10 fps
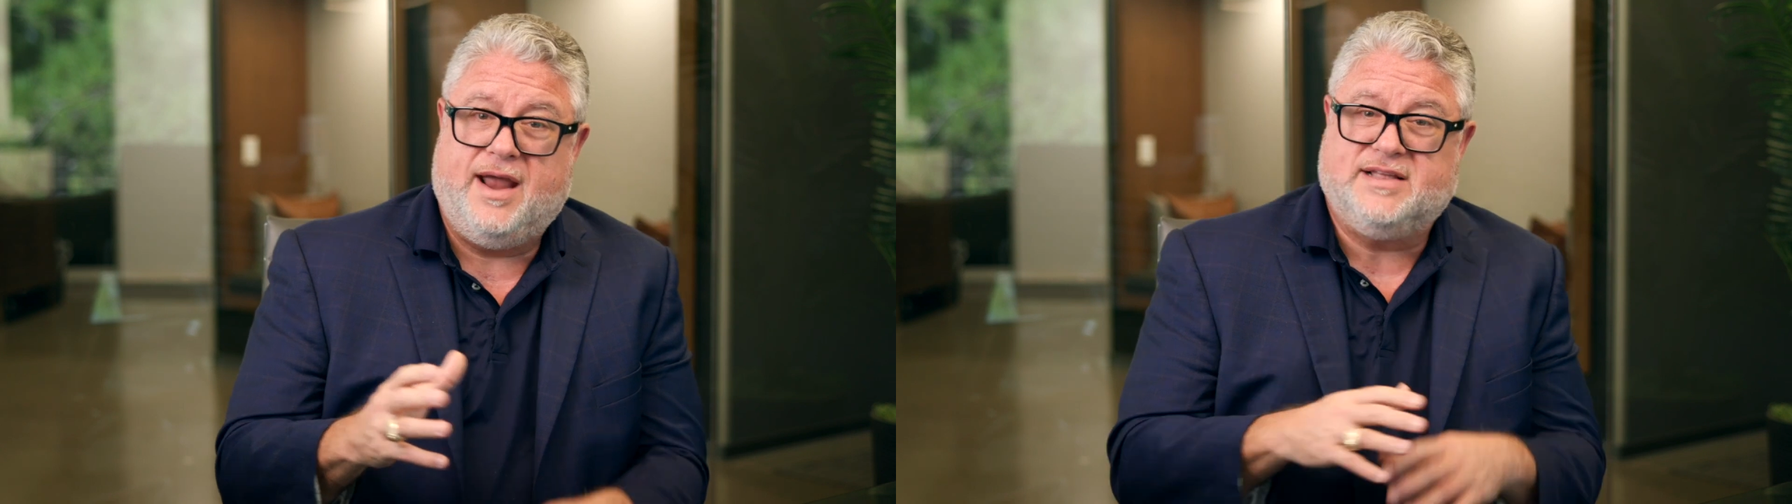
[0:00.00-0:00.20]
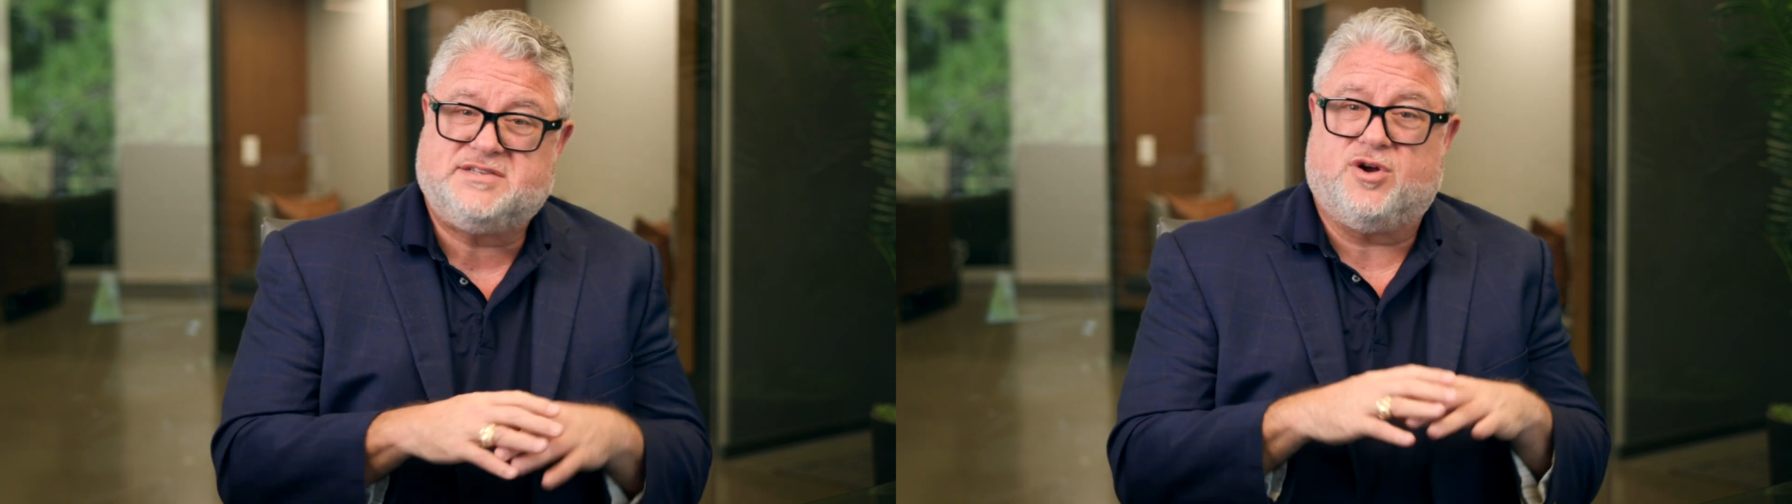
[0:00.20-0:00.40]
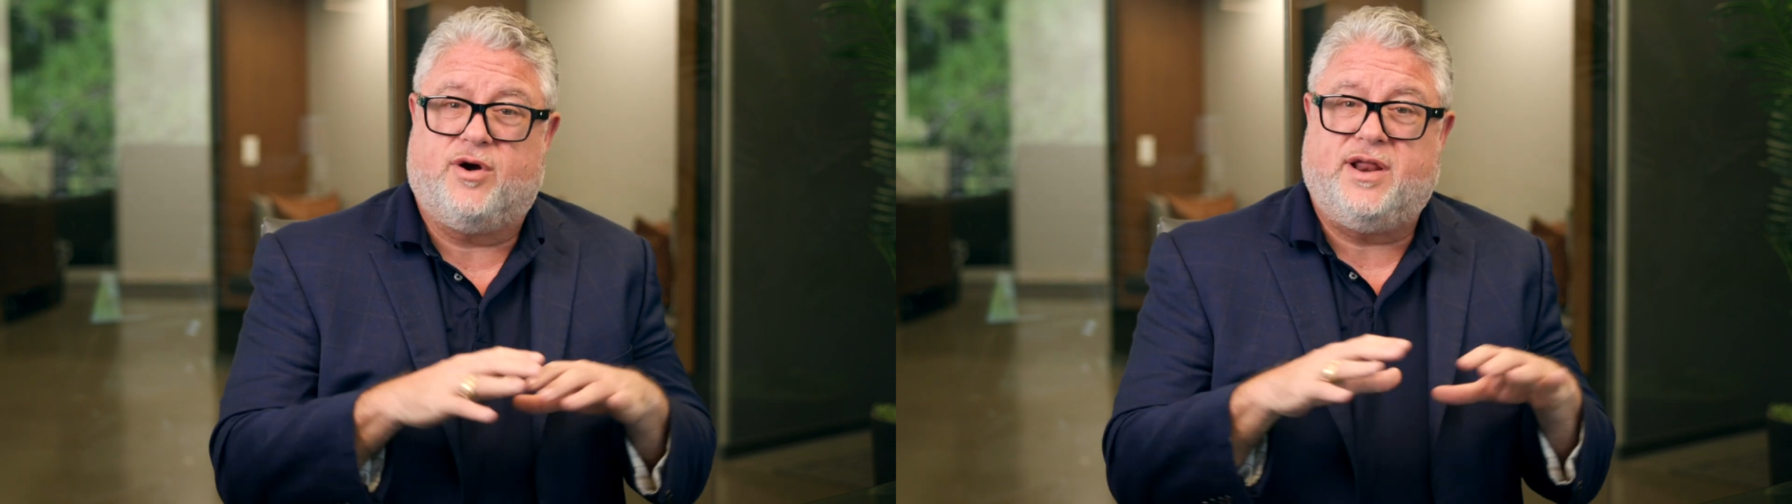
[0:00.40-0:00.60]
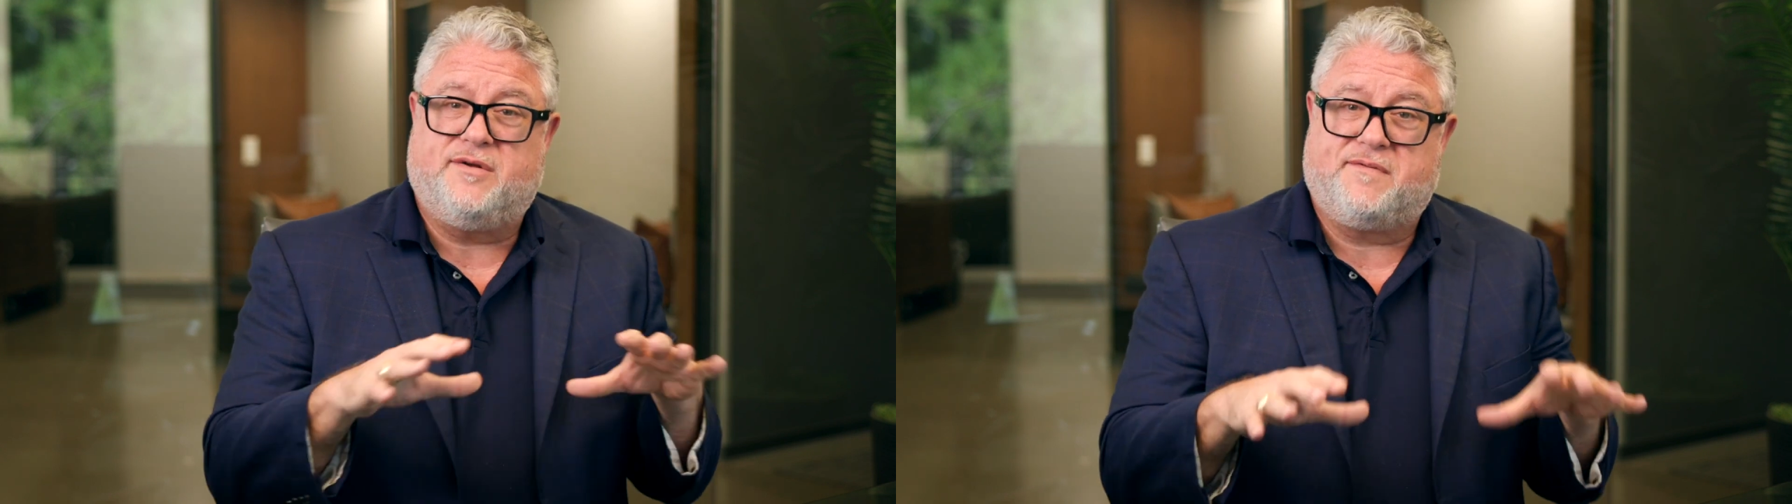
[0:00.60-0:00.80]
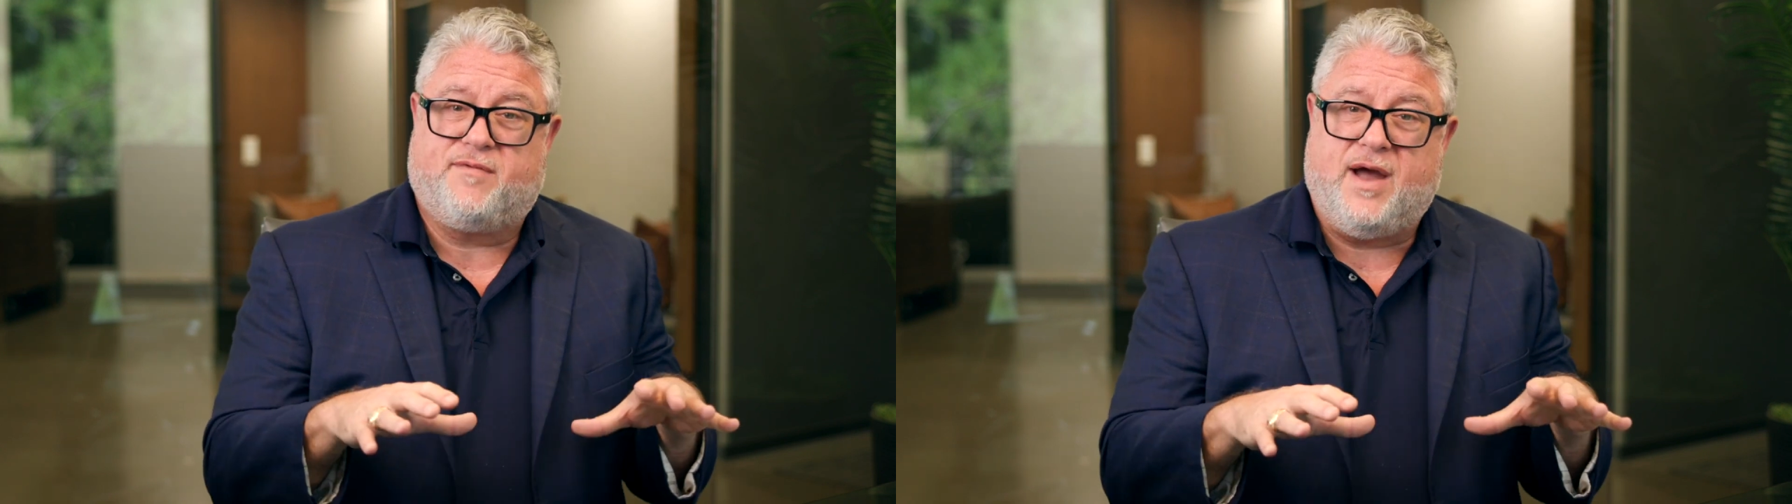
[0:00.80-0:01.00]
and it's
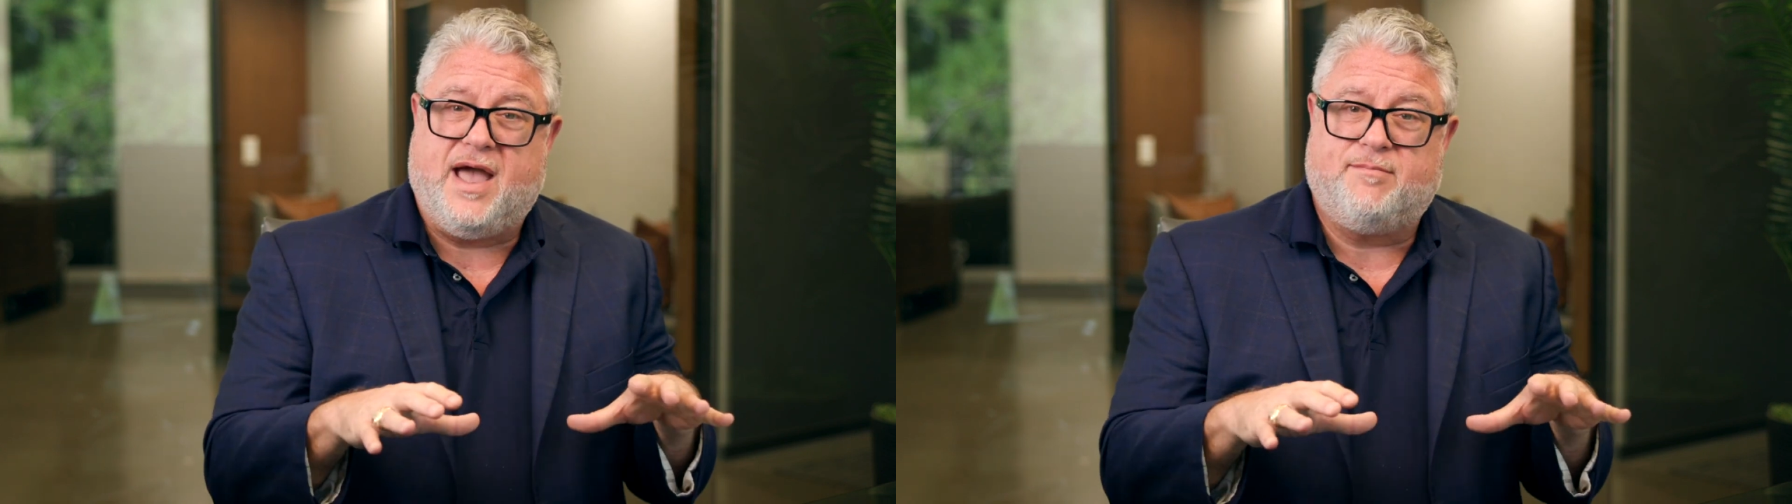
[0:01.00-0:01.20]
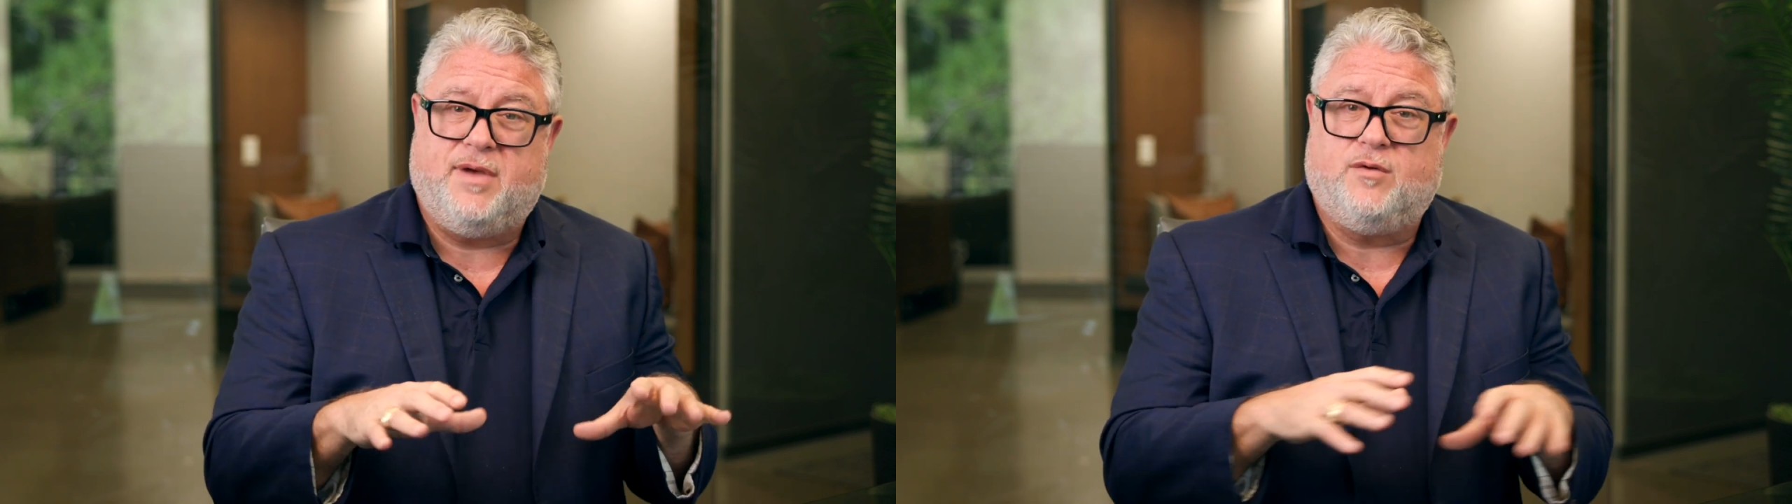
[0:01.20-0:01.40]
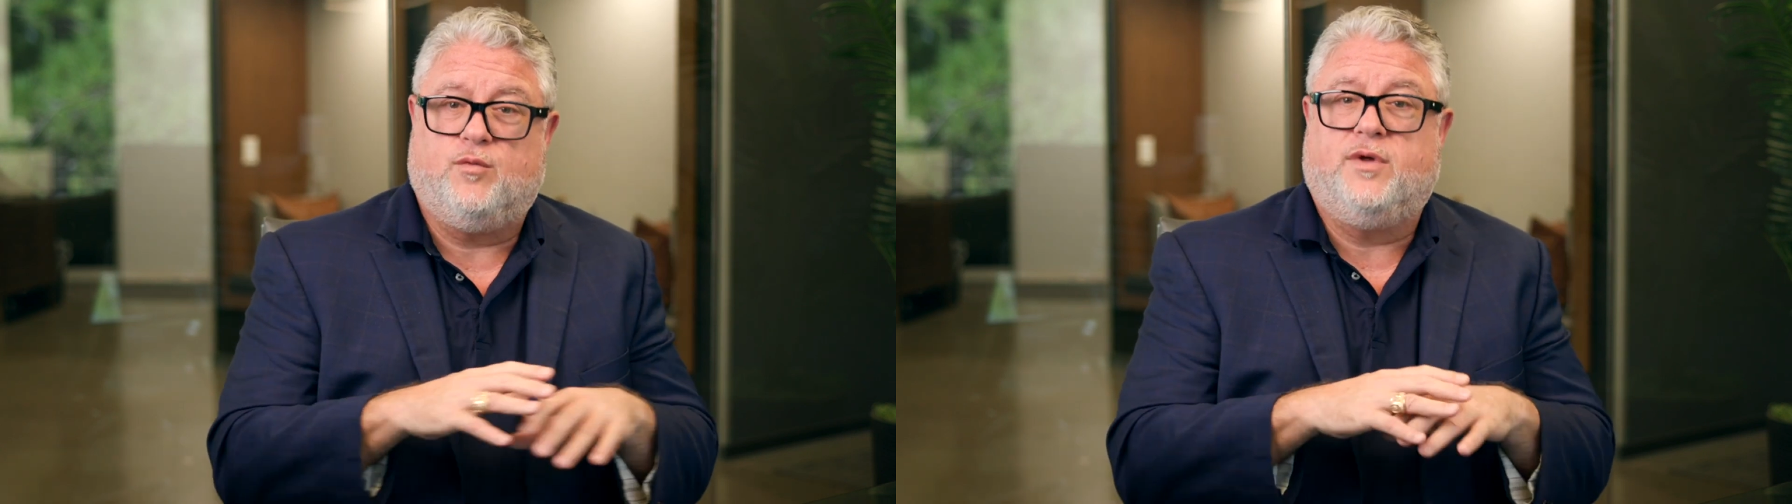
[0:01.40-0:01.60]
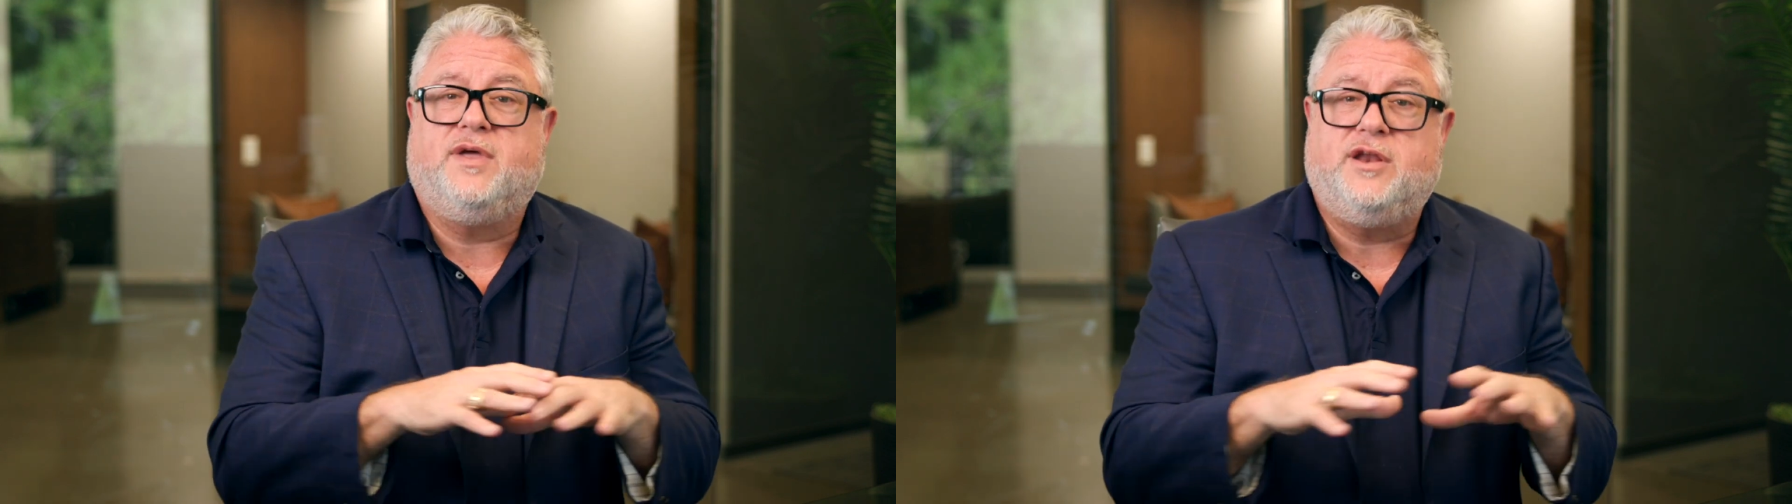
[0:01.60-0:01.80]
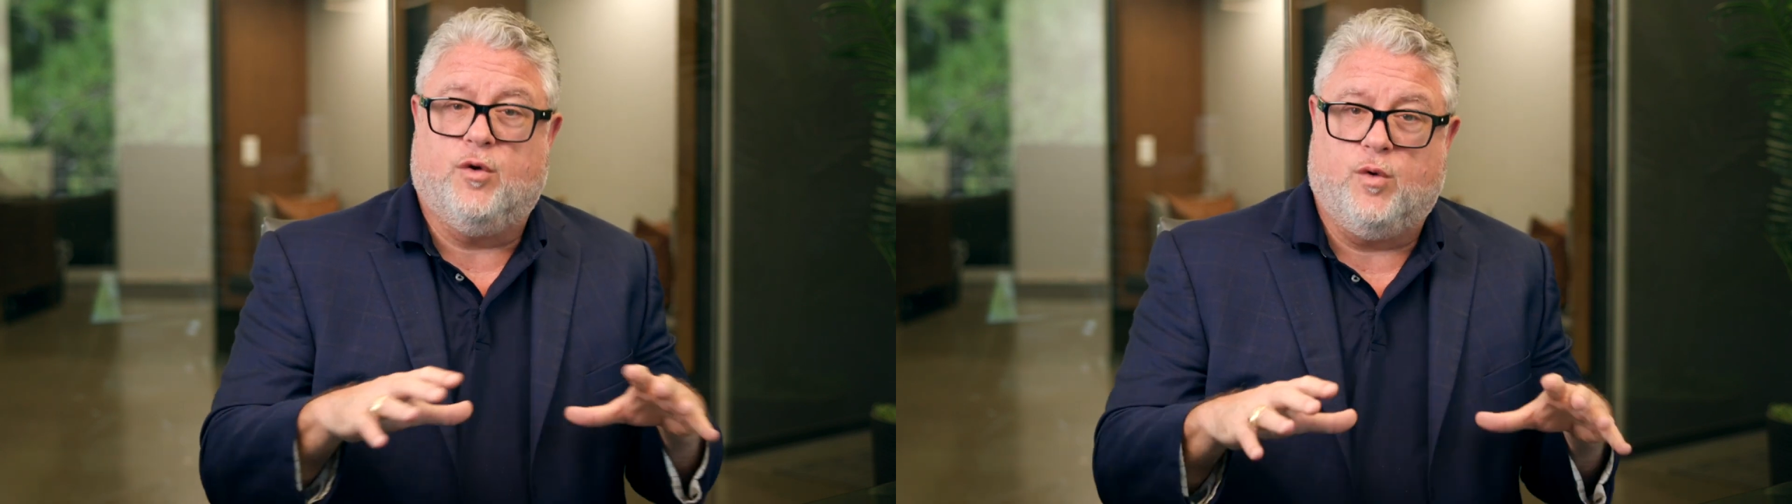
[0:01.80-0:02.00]
starting to fragment within